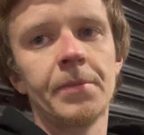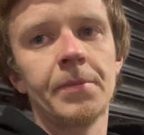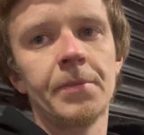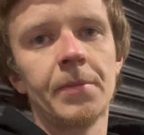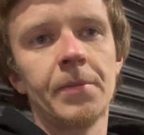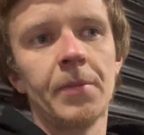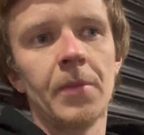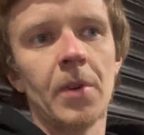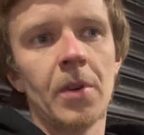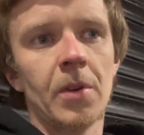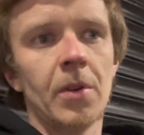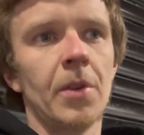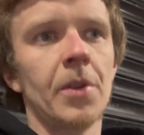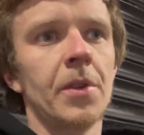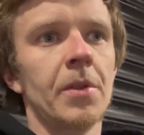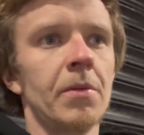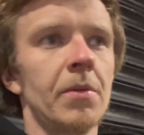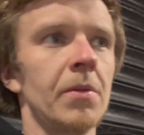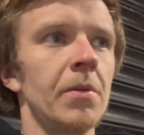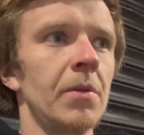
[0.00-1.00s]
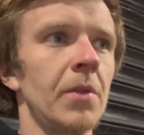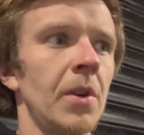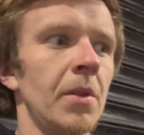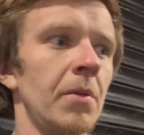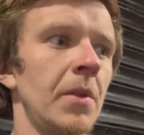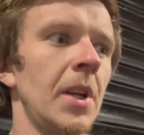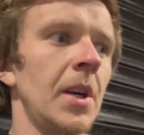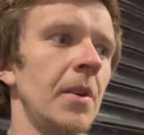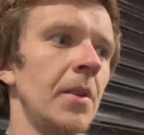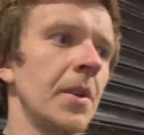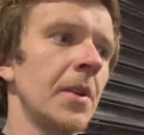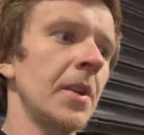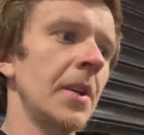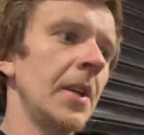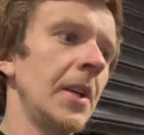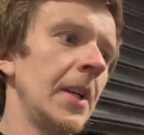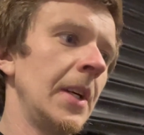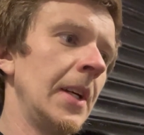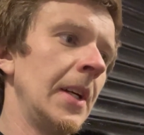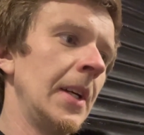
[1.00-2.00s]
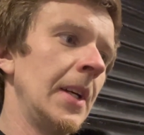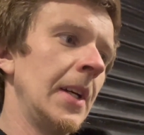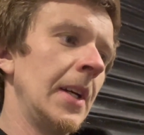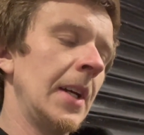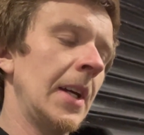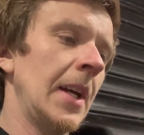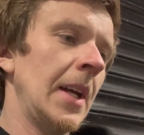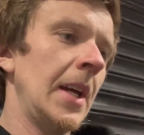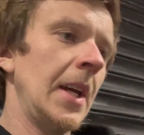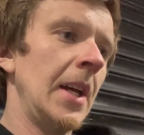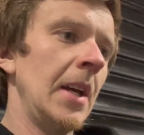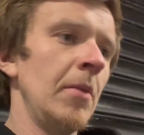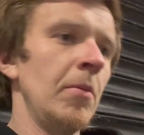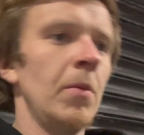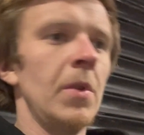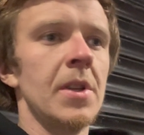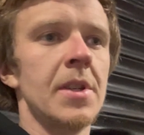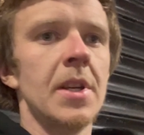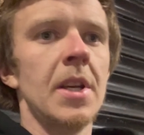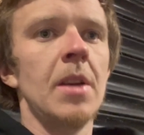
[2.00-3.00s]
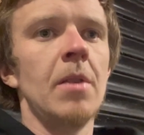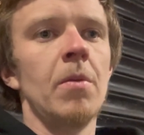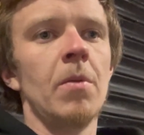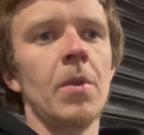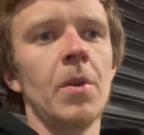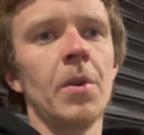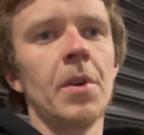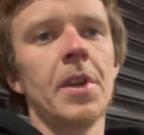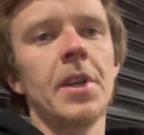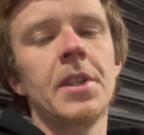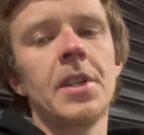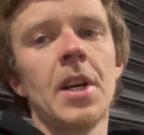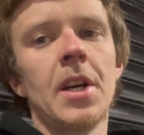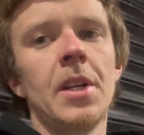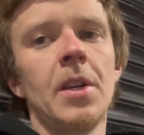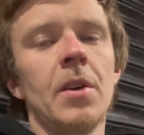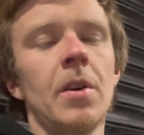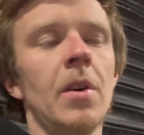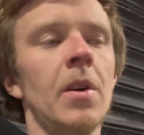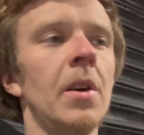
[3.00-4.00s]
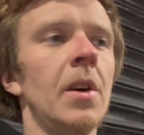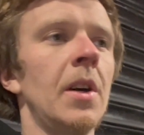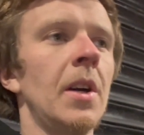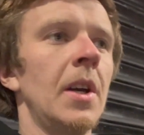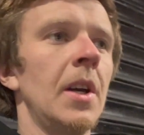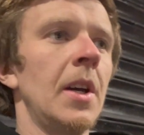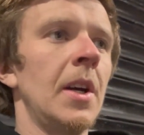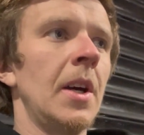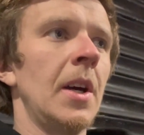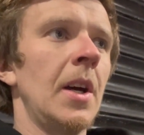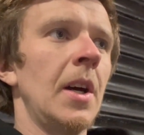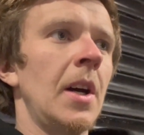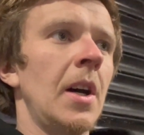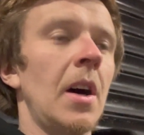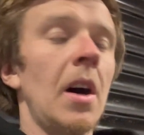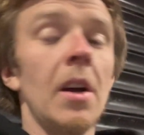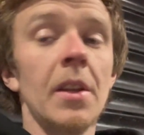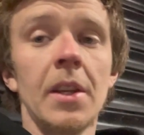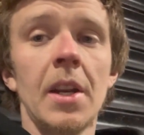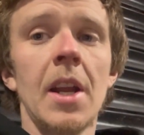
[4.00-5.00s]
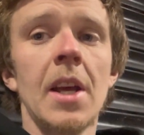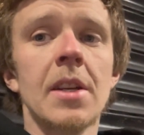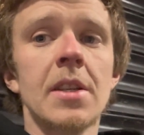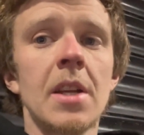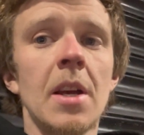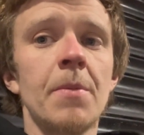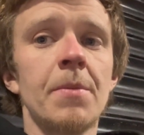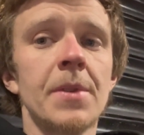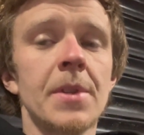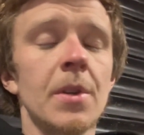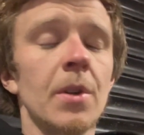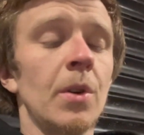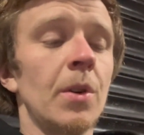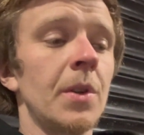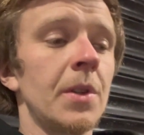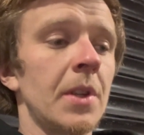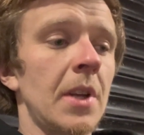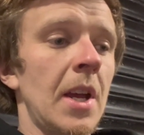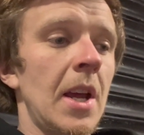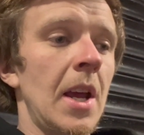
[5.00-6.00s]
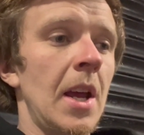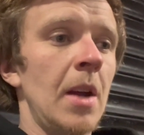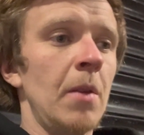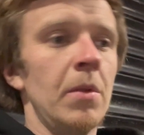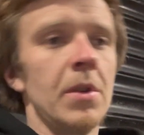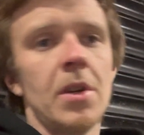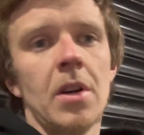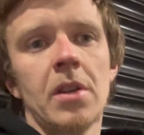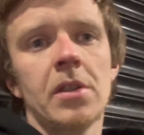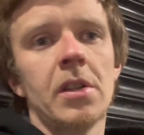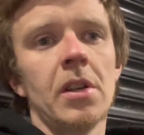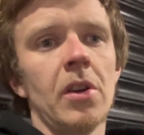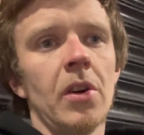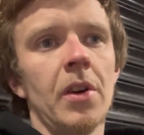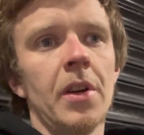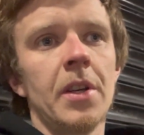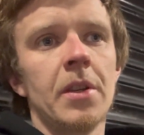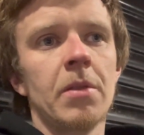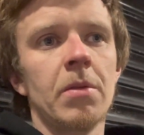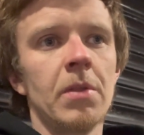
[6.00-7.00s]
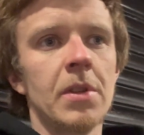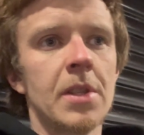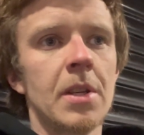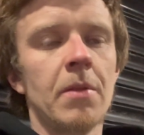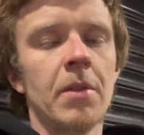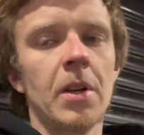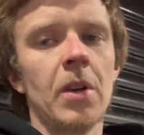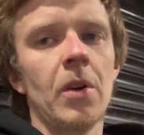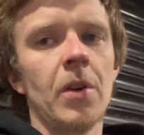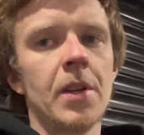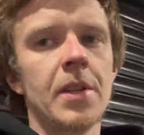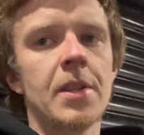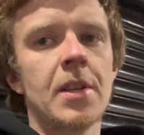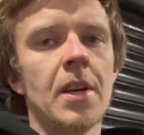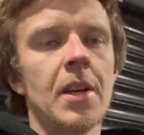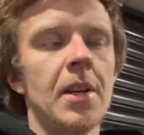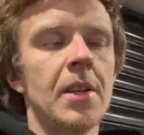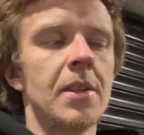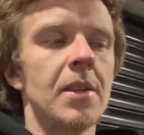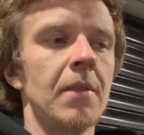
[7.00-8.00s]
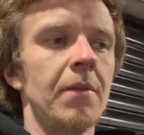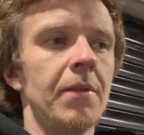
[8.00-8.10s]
we're going to run without it. We'll see when we go to the dyno. On the next episode, we'll talk to Lloyd. We'll see what Lloyd says, if